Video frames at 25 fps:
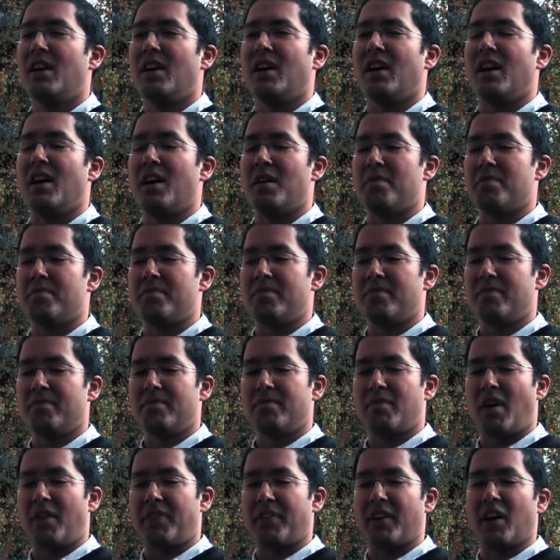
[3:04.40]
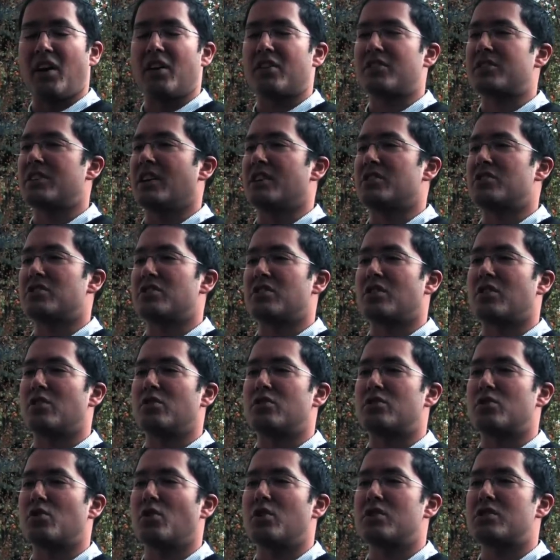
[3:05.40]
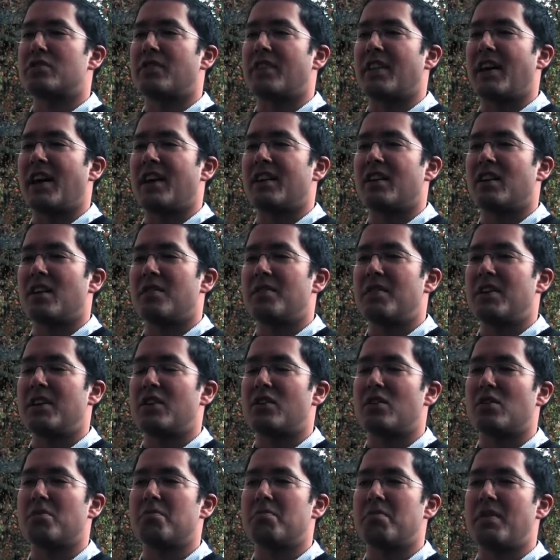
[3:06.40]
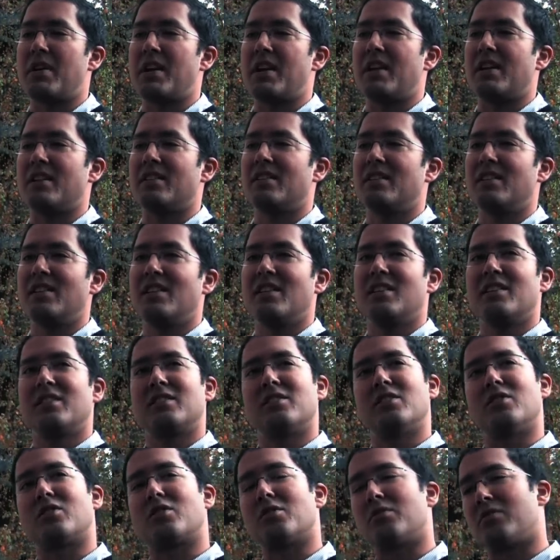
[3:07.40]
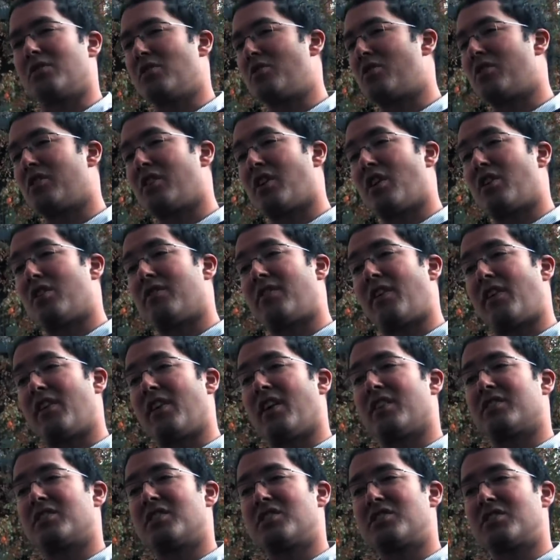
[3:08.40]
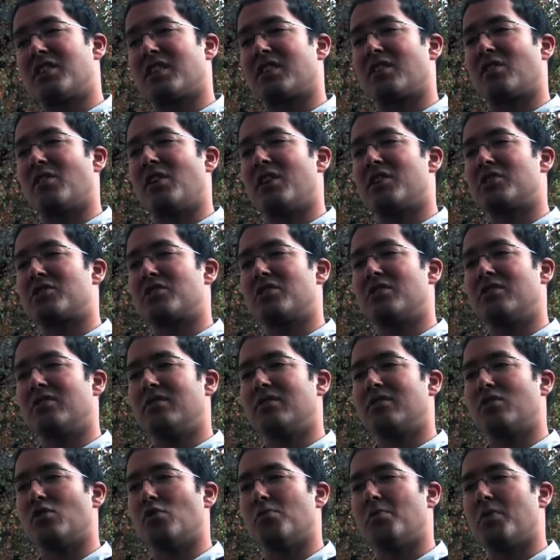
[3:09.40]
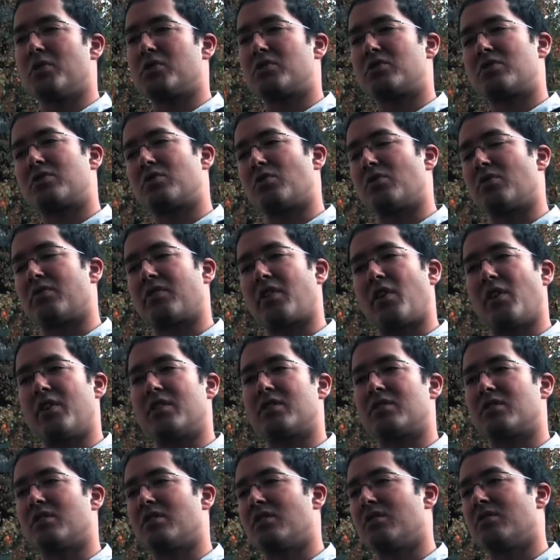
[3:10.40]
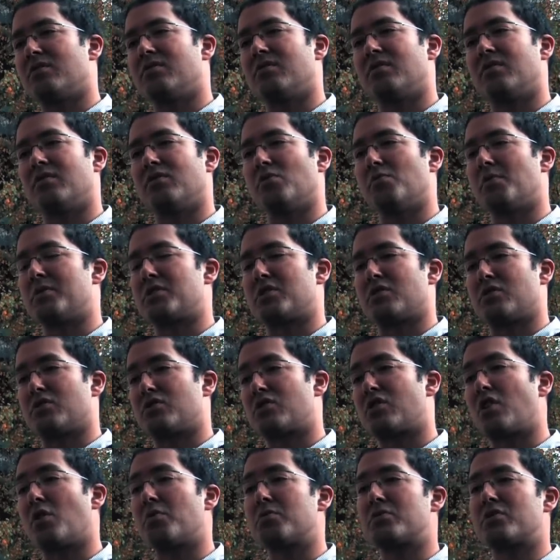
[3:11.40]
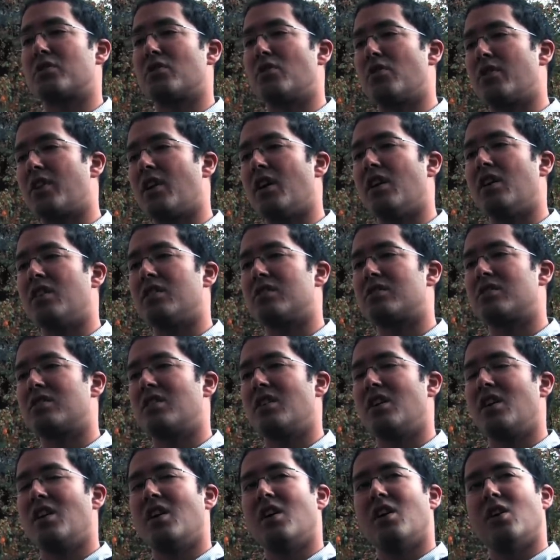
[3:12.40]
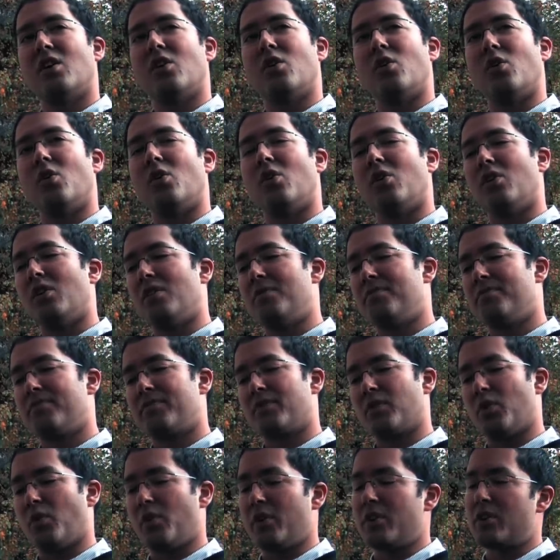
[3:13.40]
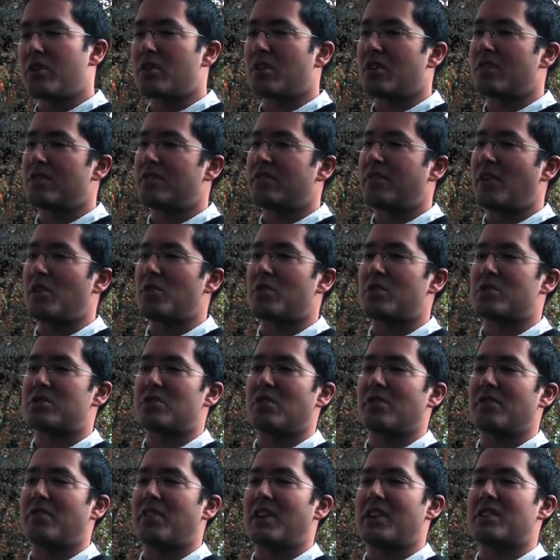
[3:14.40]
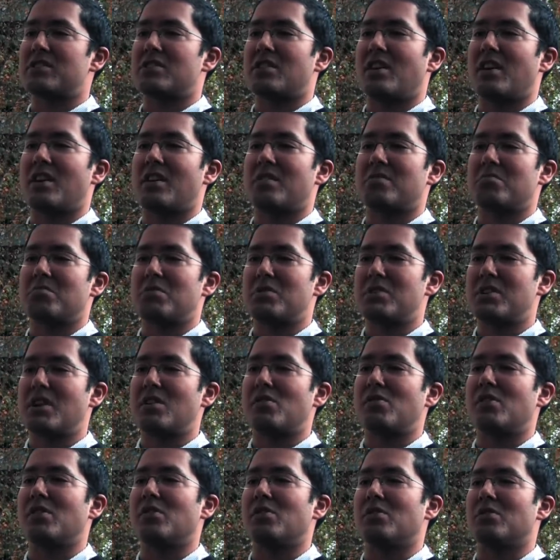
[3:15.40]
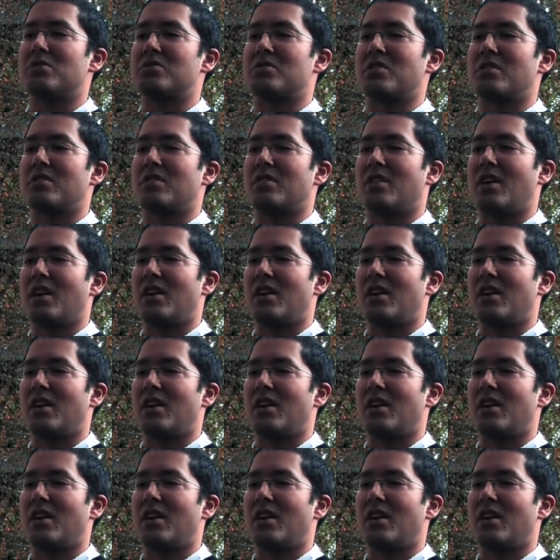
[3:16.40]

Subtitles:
I think architecture is a good choice for that. I mean, you can go in a very artistic direction, almost sort of go into almost sort of sculpture and art, or you can focus on things like materials and